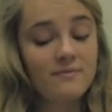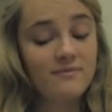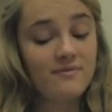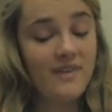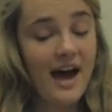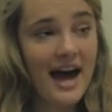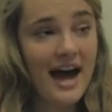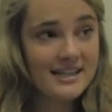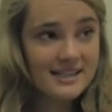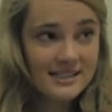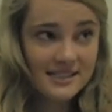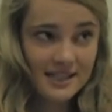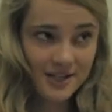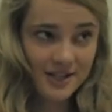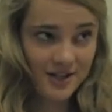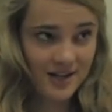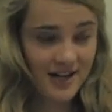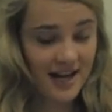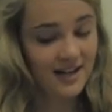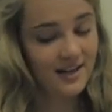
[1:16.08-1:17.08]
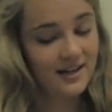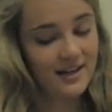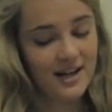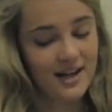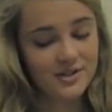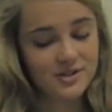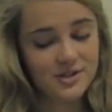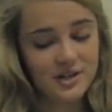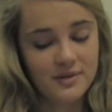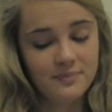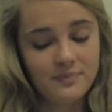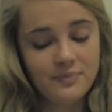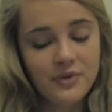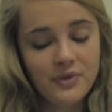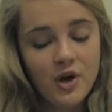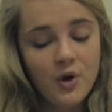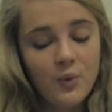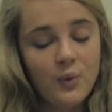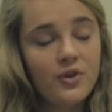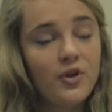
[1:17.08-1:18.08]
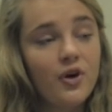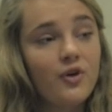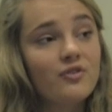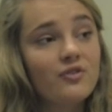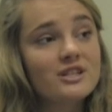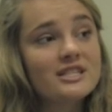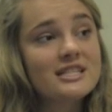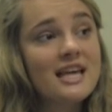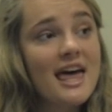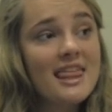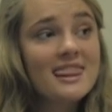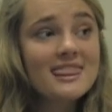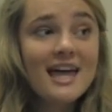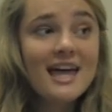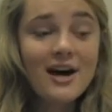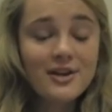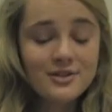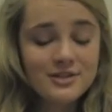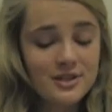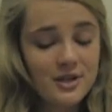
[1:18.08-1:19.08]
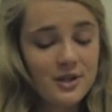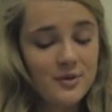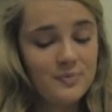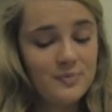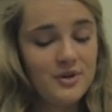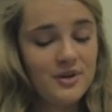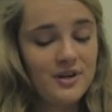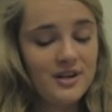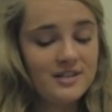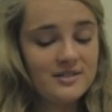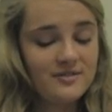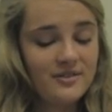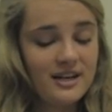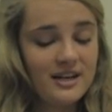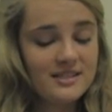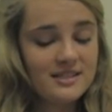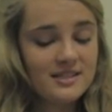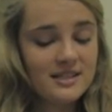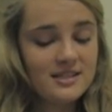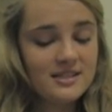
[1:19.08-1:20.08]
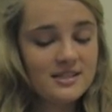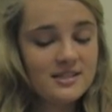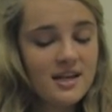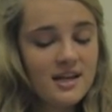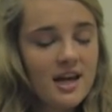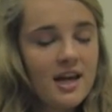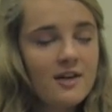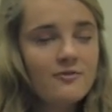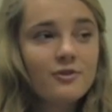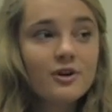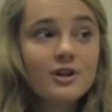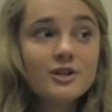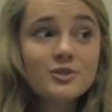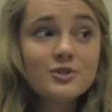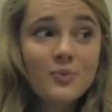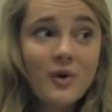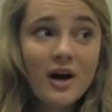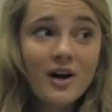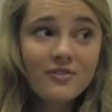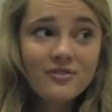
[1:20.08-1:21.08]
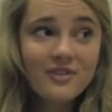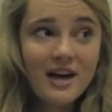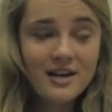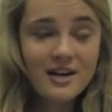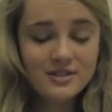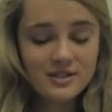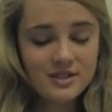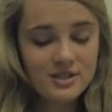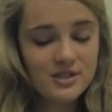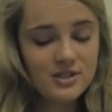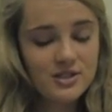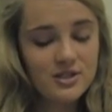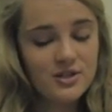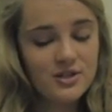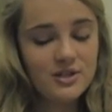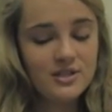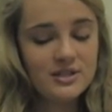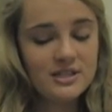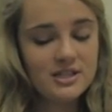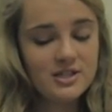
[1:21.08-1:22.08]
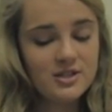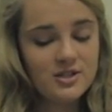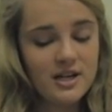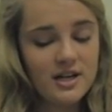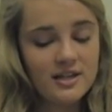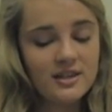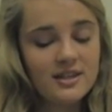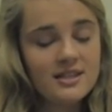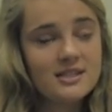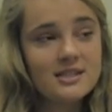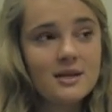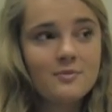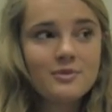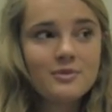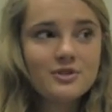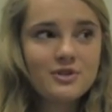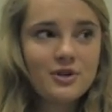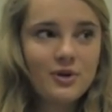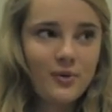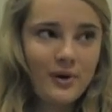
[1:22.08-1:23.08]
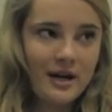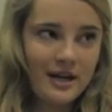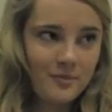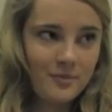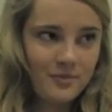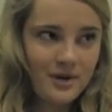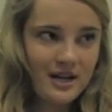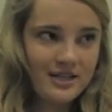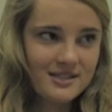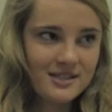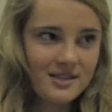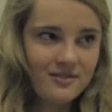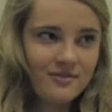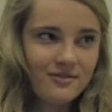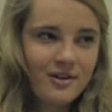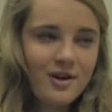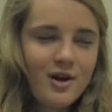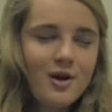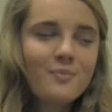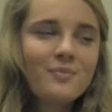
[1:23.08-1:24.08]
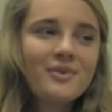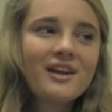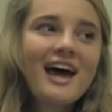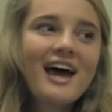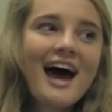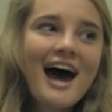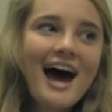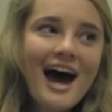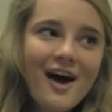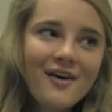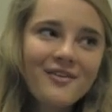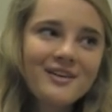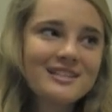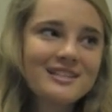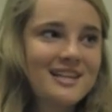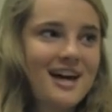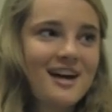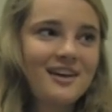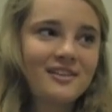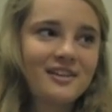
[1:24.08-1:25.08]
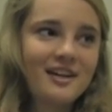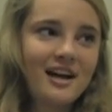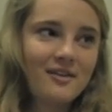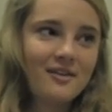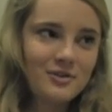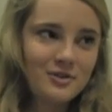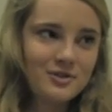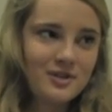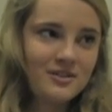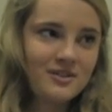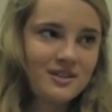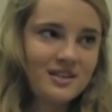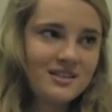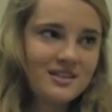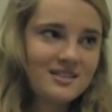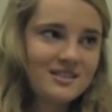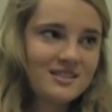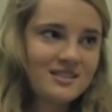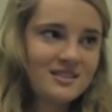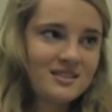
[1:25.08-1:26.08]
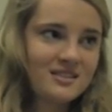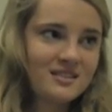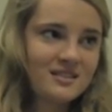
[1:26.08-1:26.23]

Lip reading: fast internet connection with over 10,000 computing devices, and for a 12,000 student district, these numbers are quite impressive. But how exactly have you done this?